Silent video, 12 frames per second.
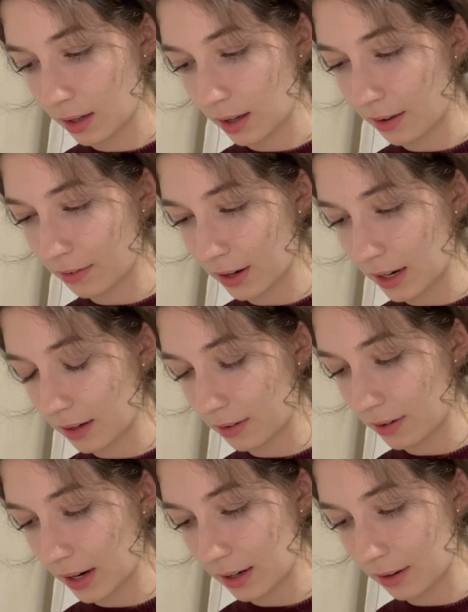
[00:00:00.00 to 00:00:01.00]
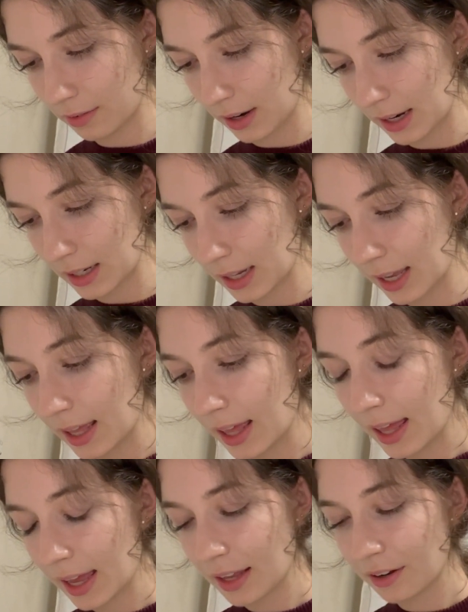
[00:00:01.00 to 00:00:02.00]
Alright, alright, alright.
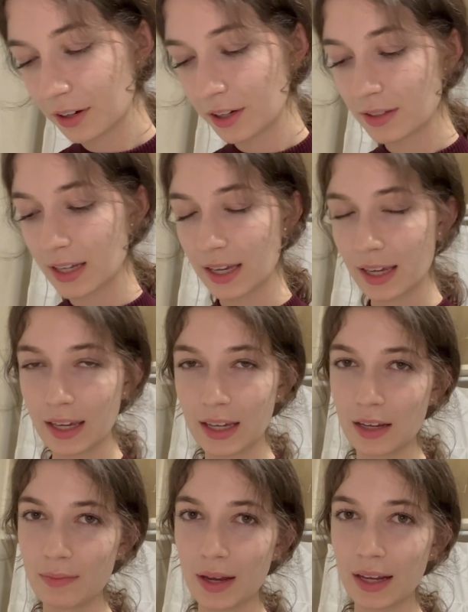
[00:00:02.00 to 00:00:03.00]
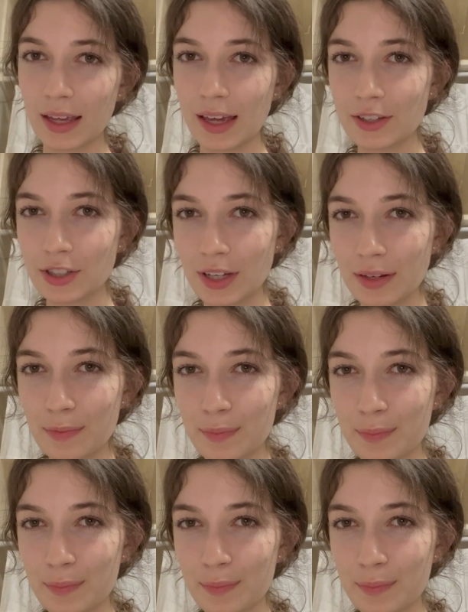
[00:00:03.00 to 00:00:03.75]
And are you taking any medication?